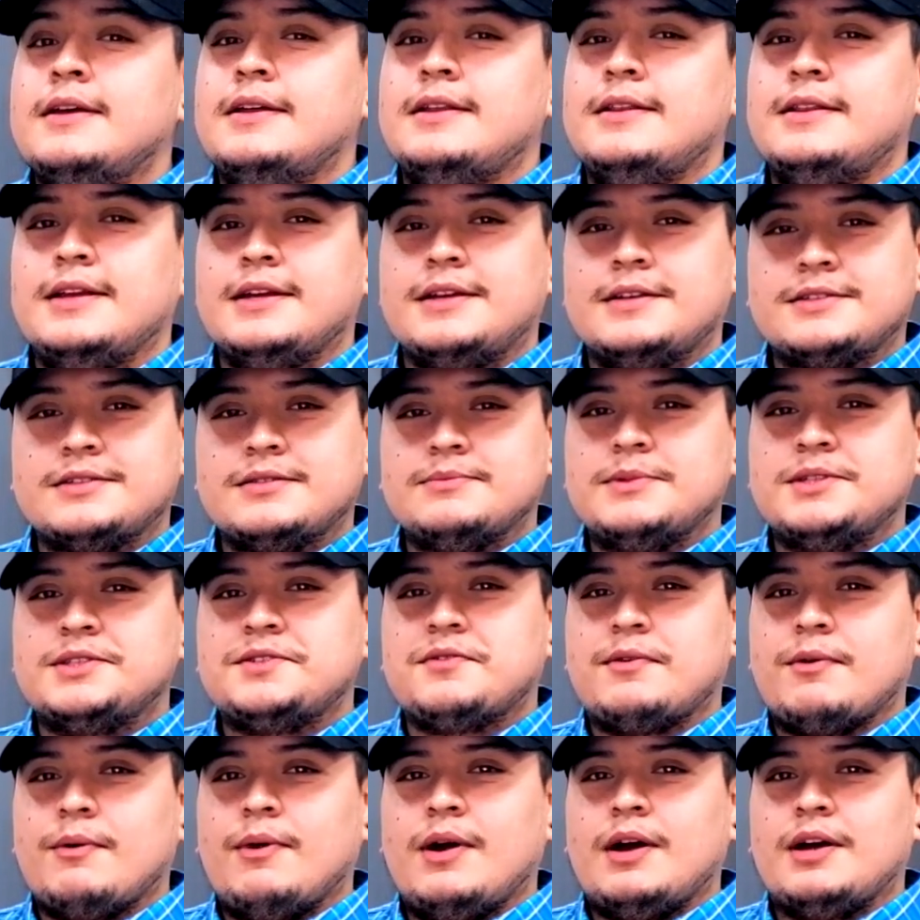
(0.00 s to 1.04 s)
Thank you so much
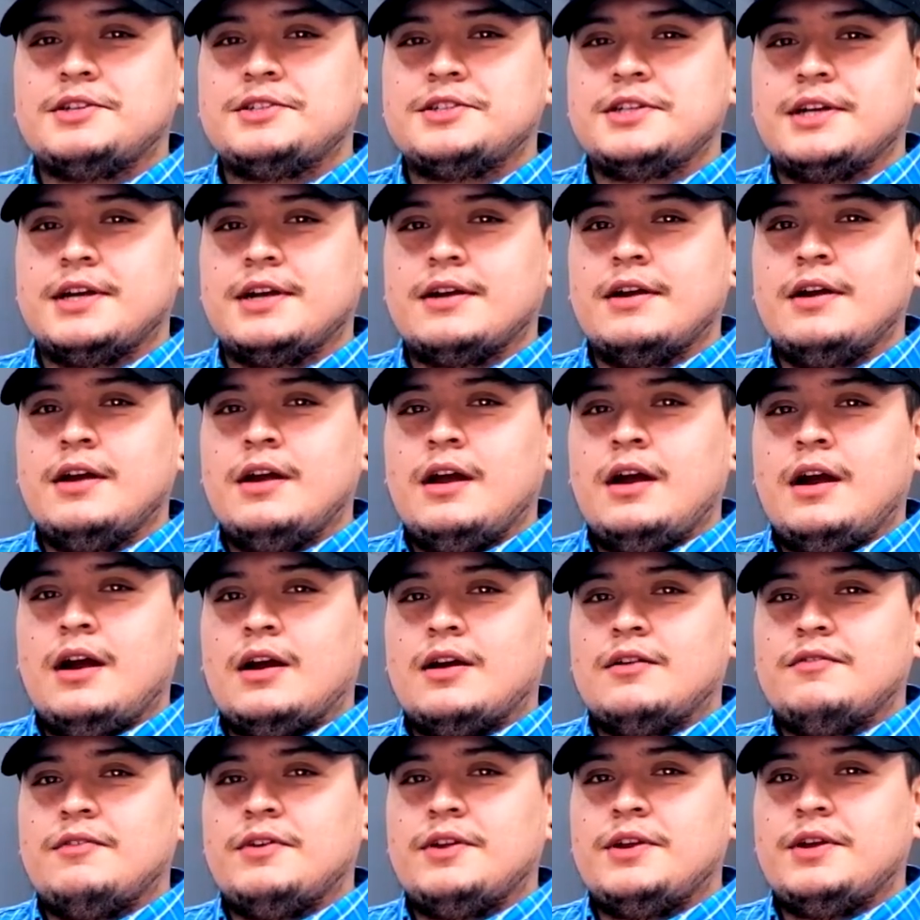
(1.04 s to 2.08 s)
for watching
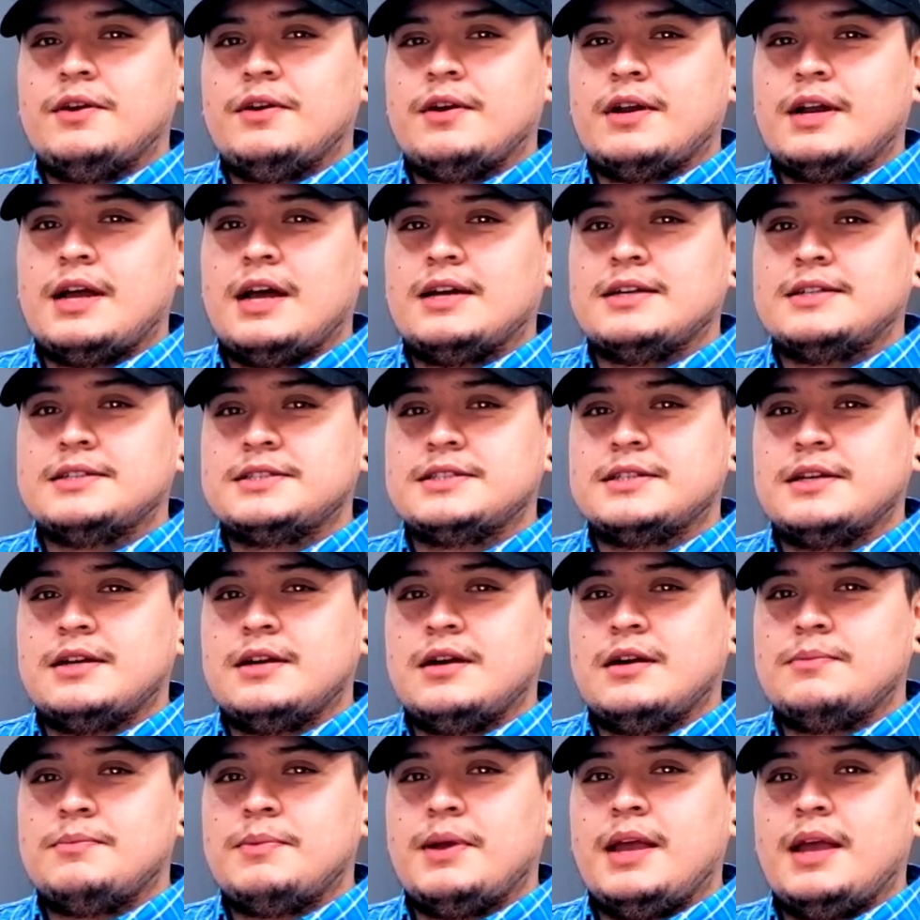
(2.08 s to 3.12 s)
our video on how to set
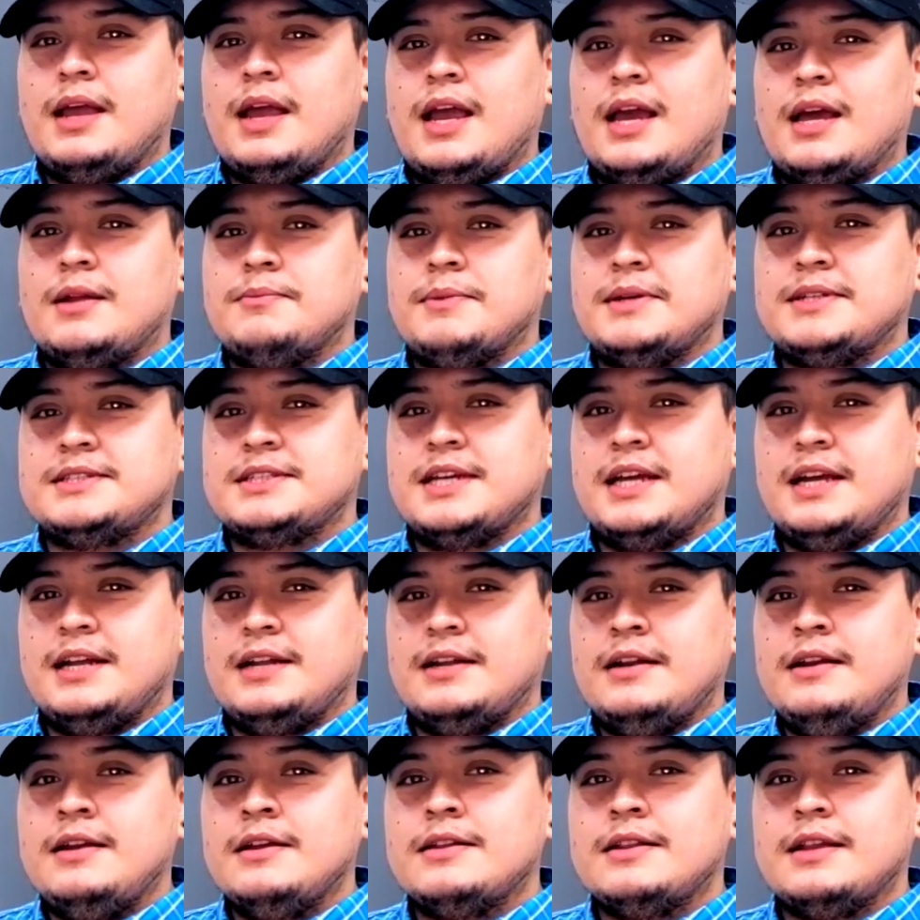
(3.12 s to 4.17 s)
up and
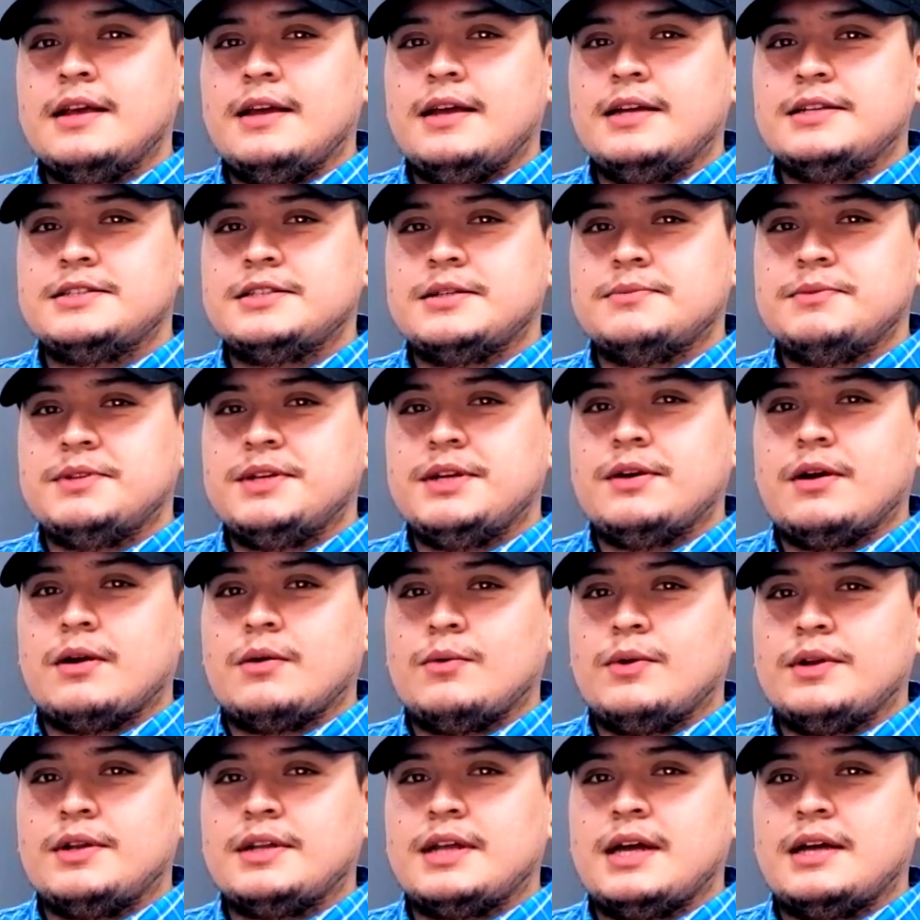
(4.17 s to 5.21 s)
maintain the
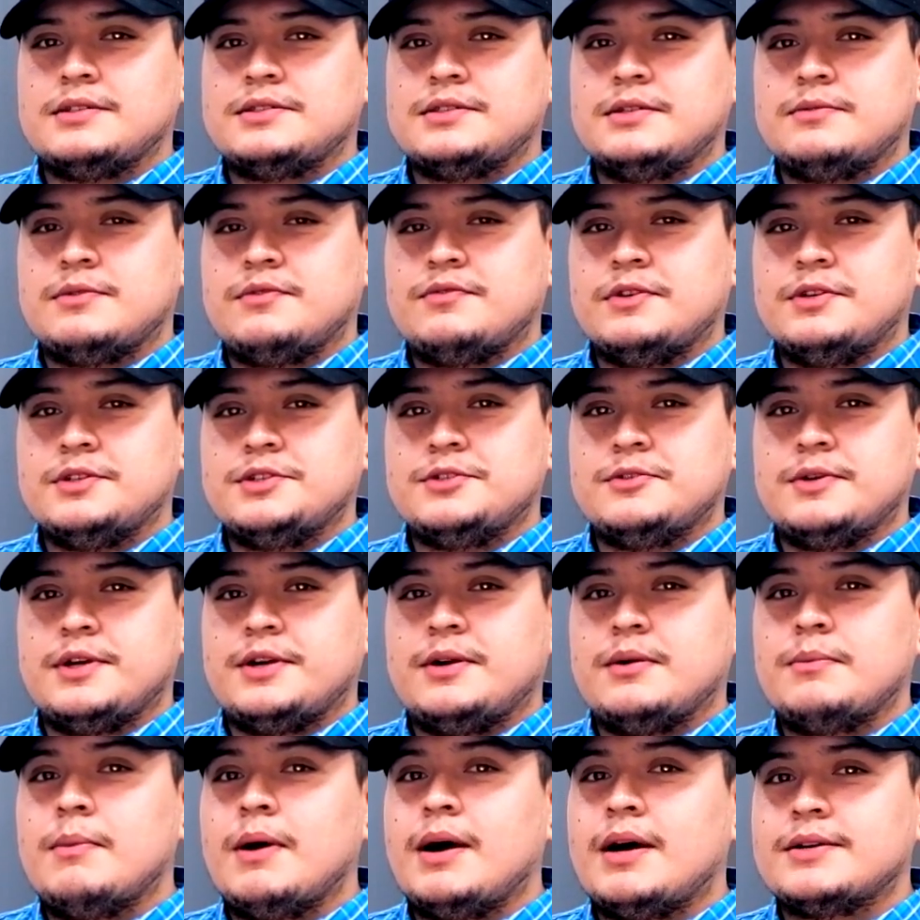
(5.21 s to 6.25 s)
HMDR1000 refrigerator
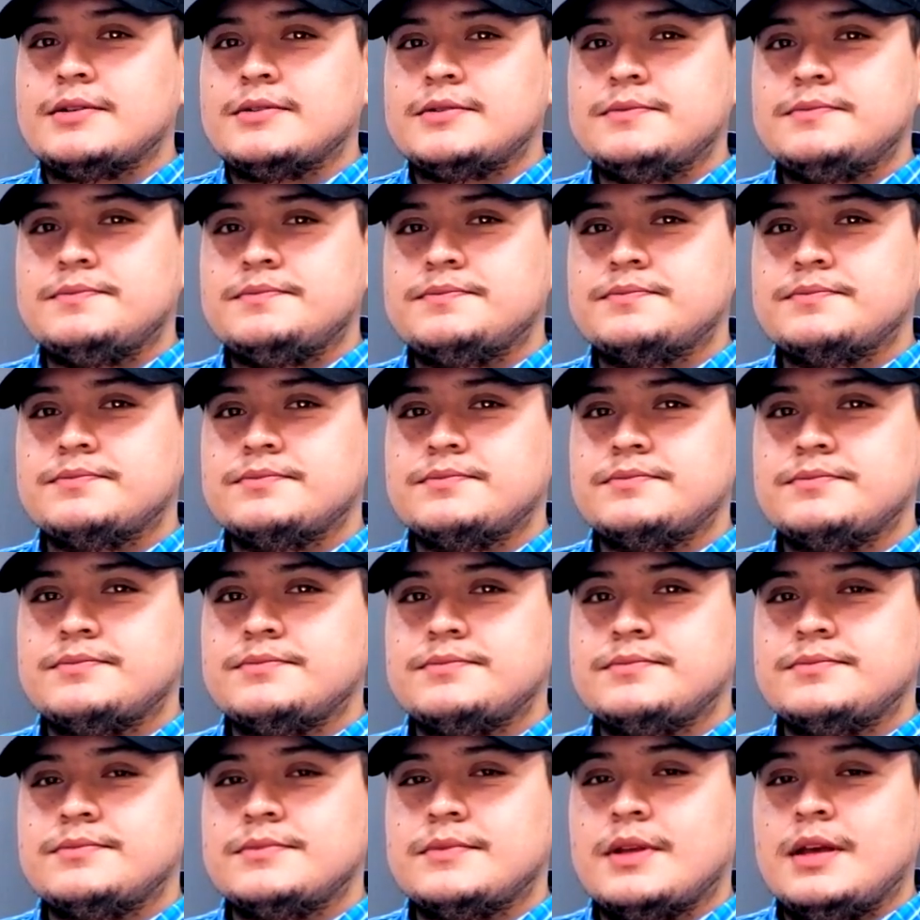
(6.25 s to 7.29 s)
model.
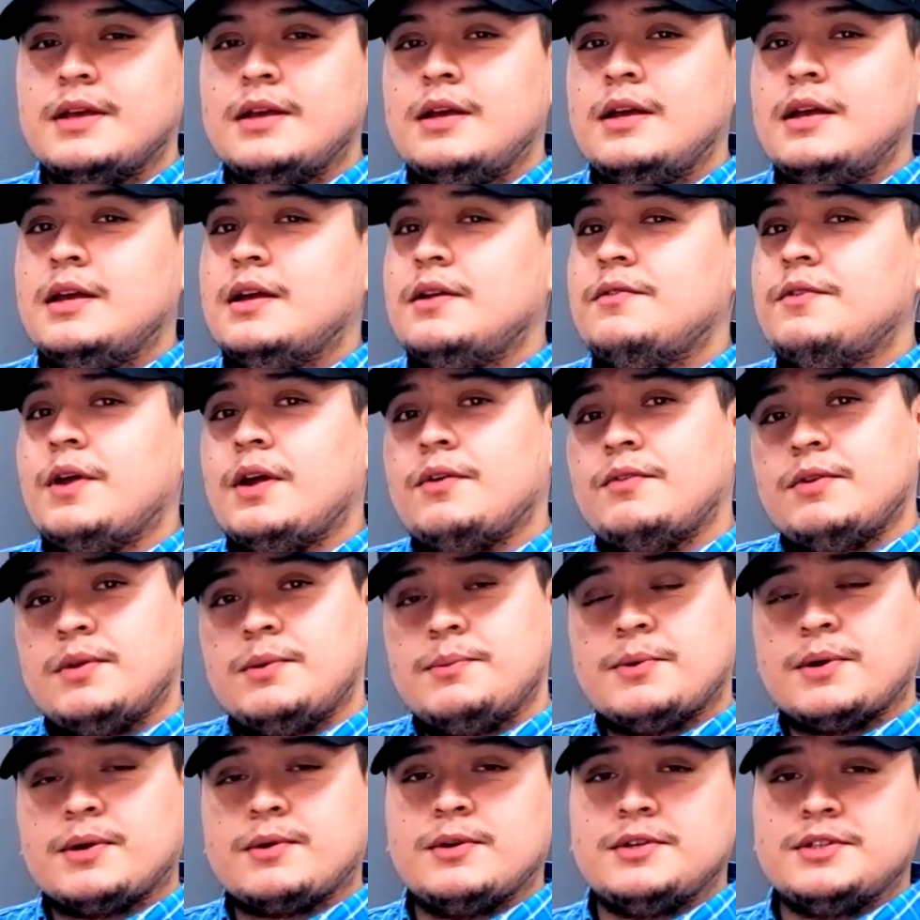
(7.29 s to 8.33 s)
If you have any
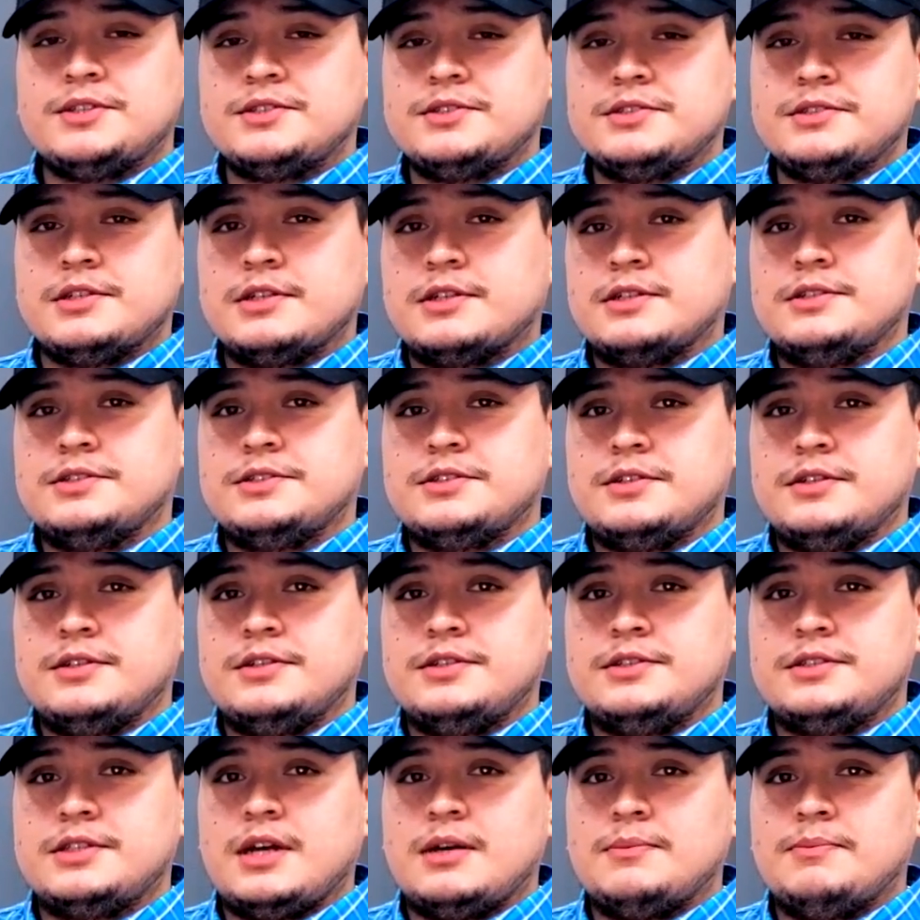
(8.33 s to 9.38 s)
more questions or
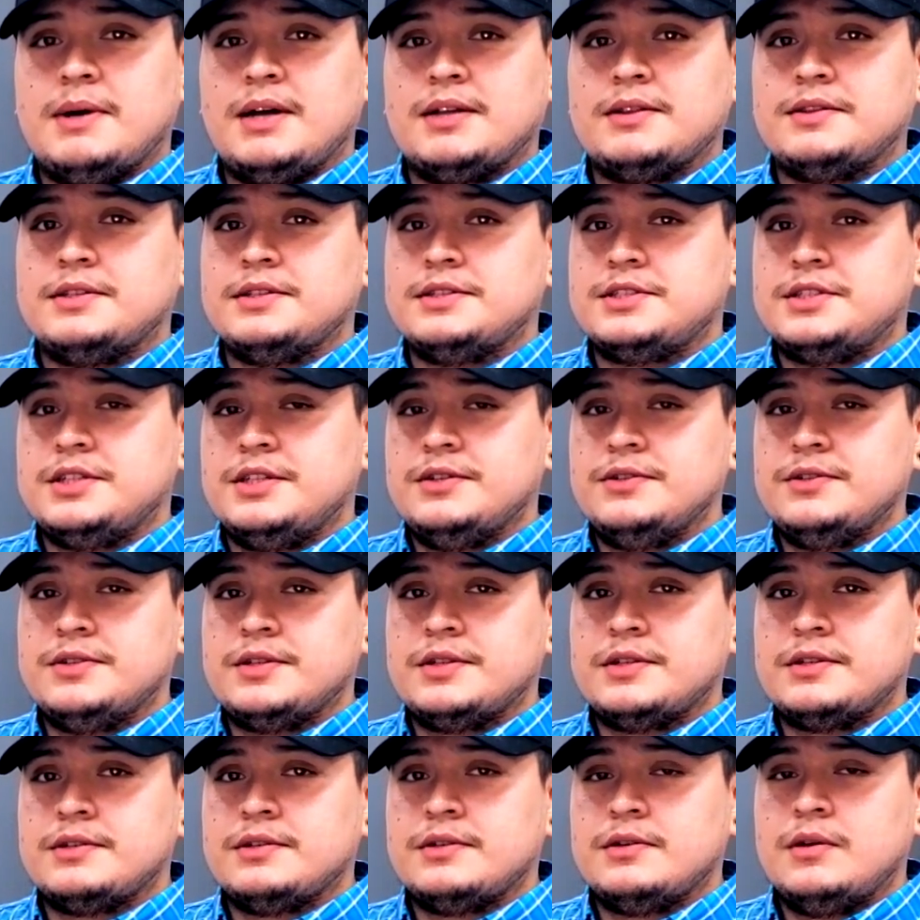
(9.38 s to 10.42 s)
concerns about this
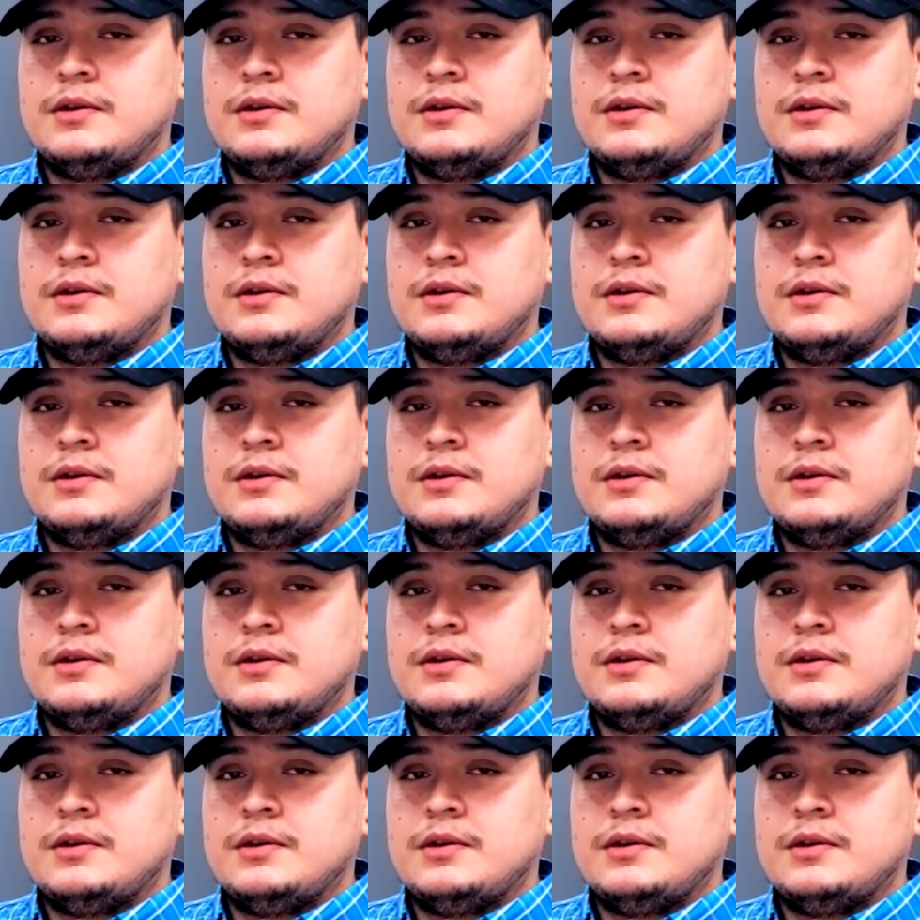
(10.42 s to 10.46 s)
unit,